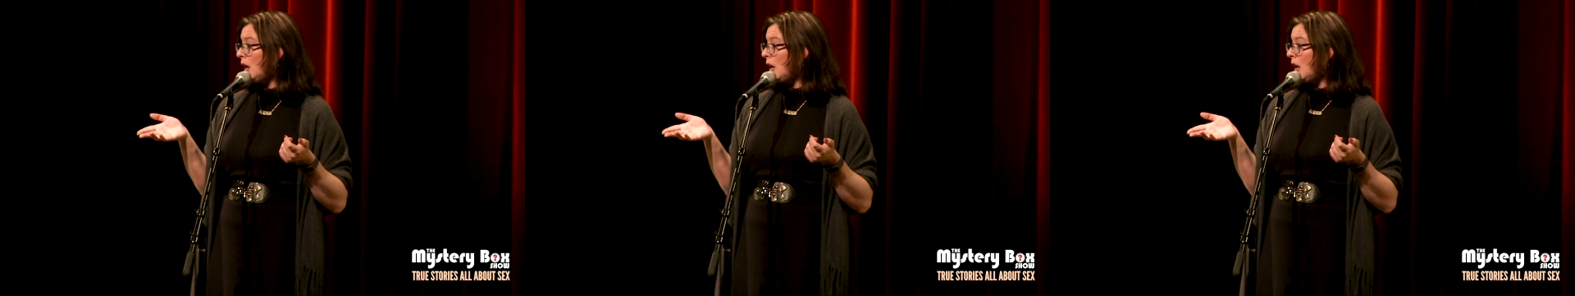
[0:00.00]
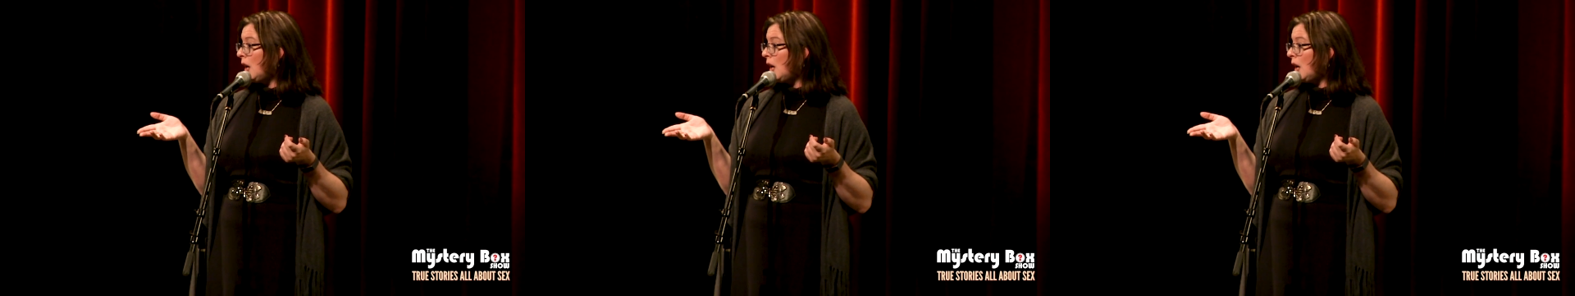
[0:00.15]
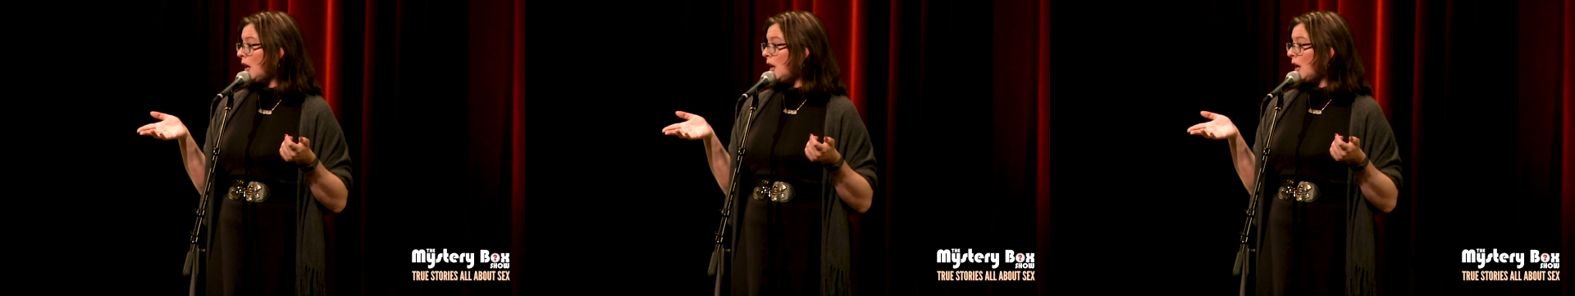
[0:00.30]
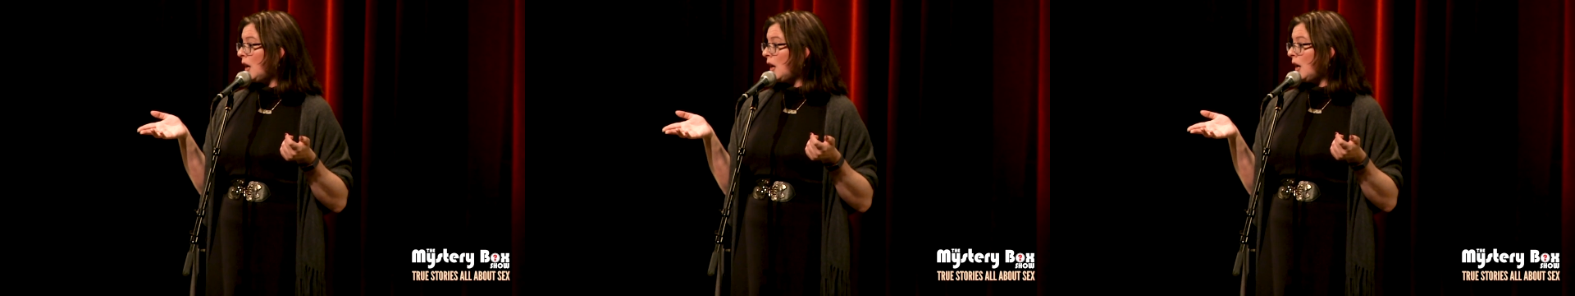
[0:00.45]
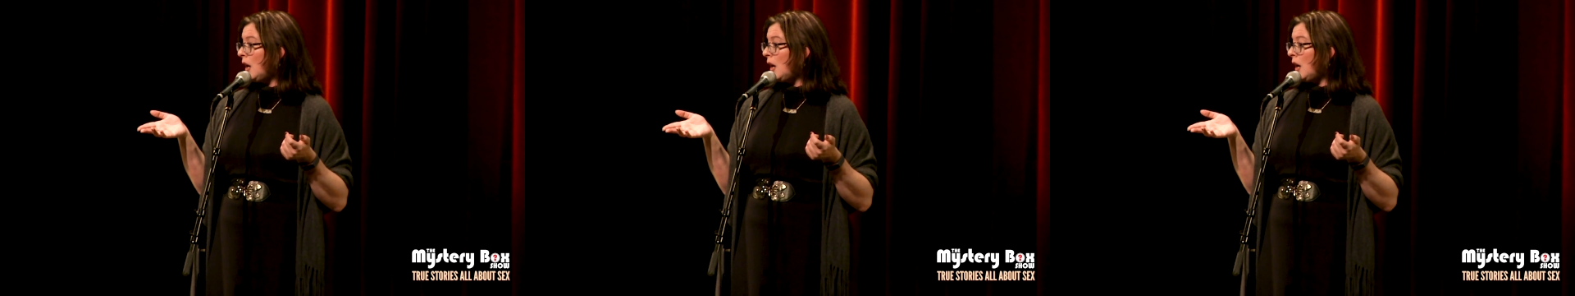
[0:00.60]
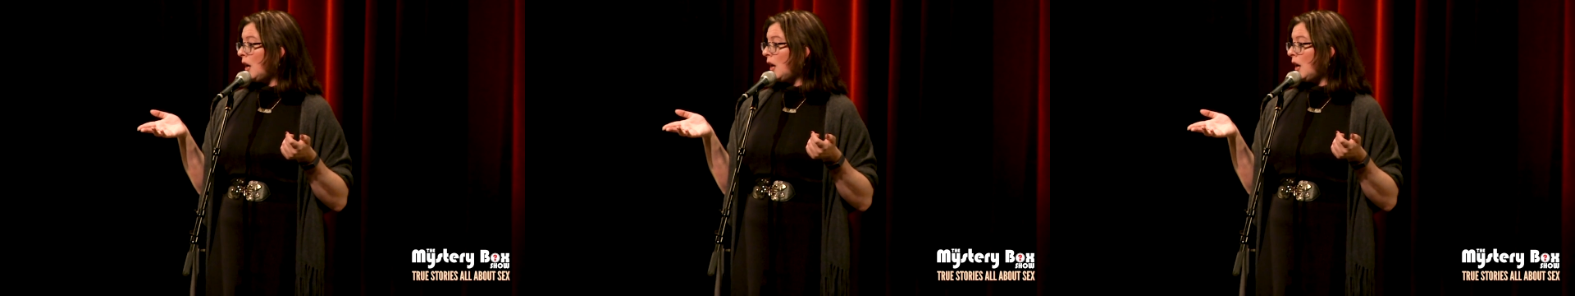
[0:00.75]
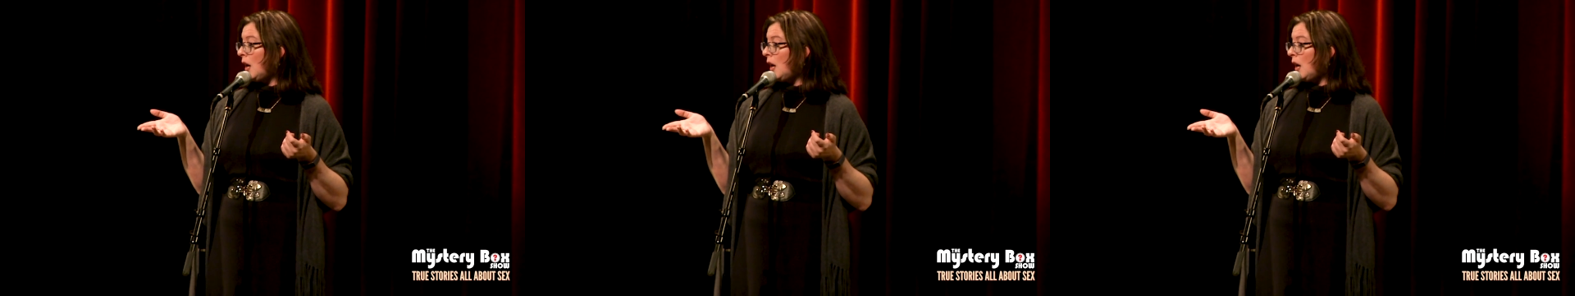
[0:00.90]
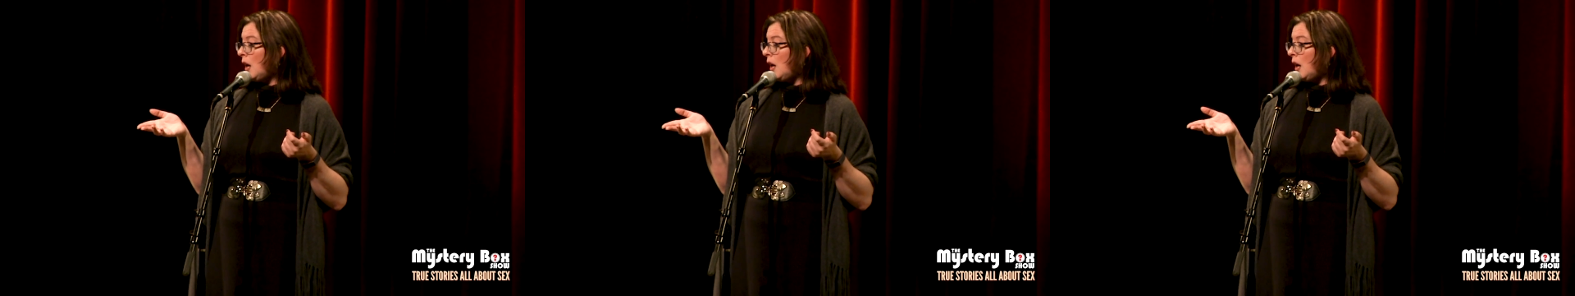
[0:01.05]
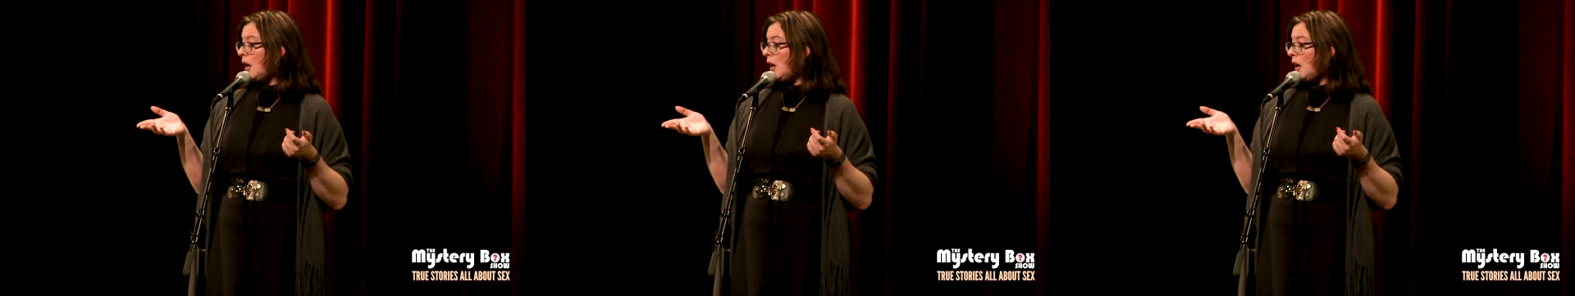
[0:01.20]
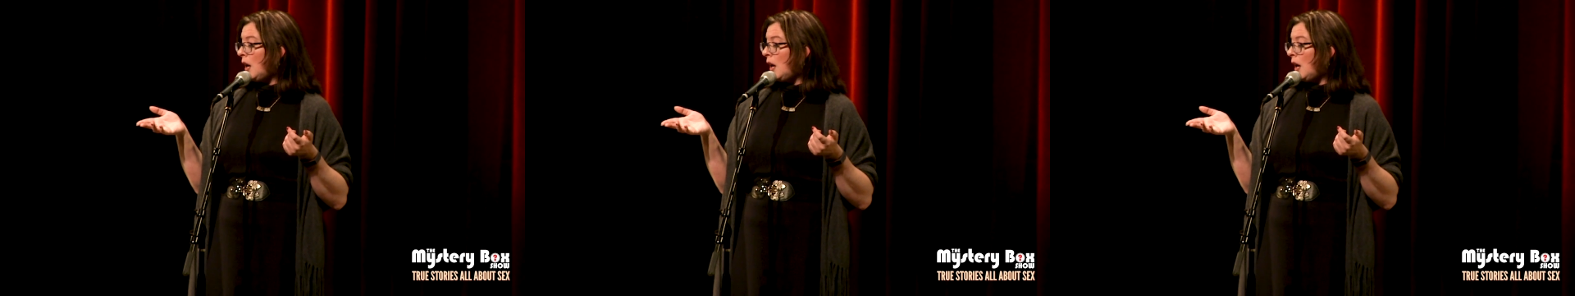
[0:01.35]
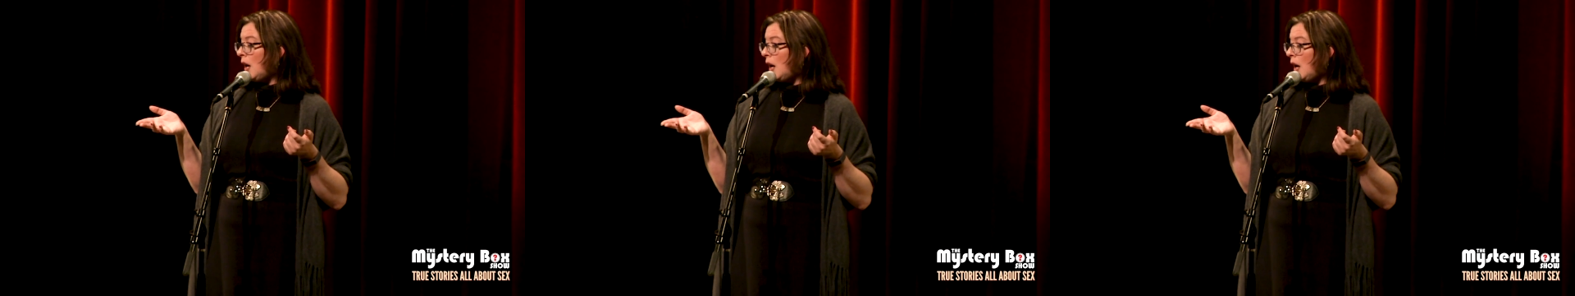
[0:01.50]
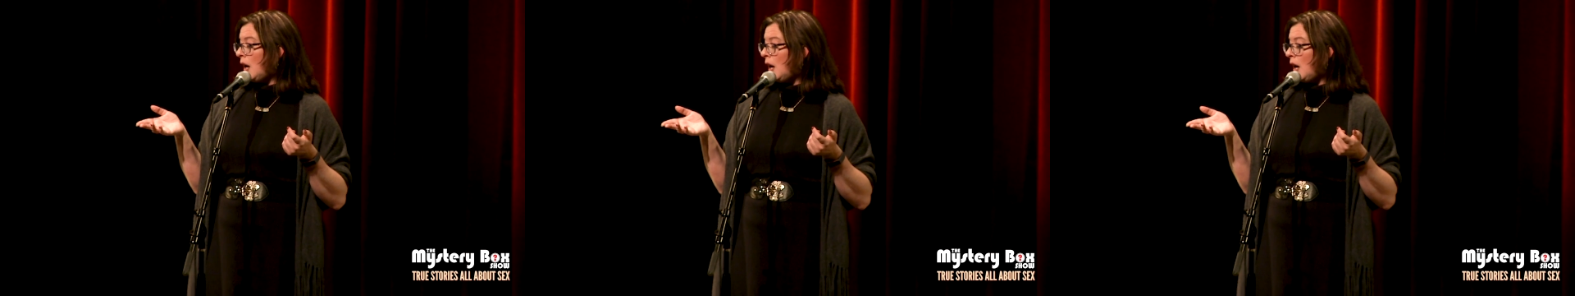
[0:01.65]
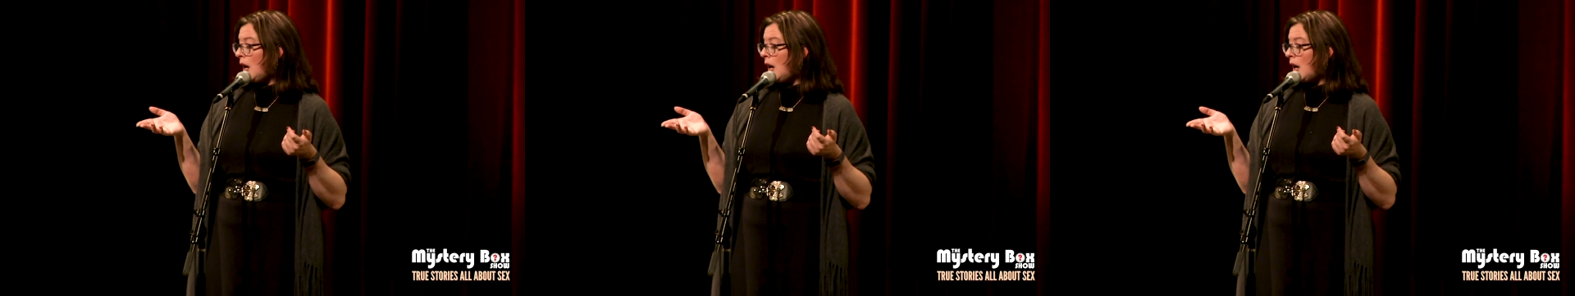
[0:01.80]

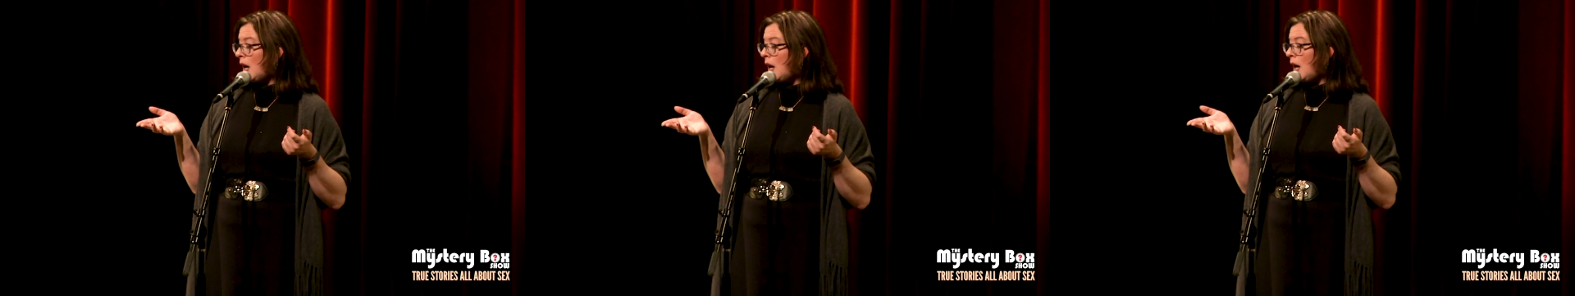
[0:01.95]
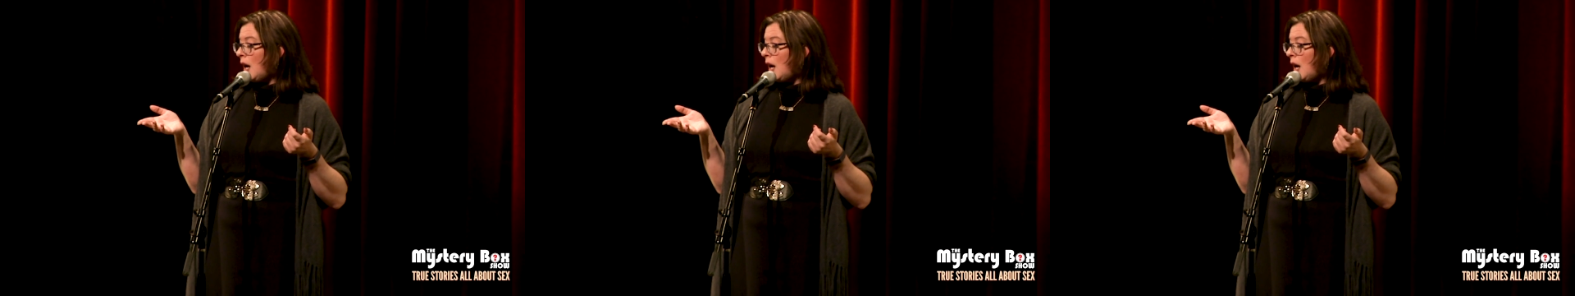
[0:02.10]
Nobody speaks.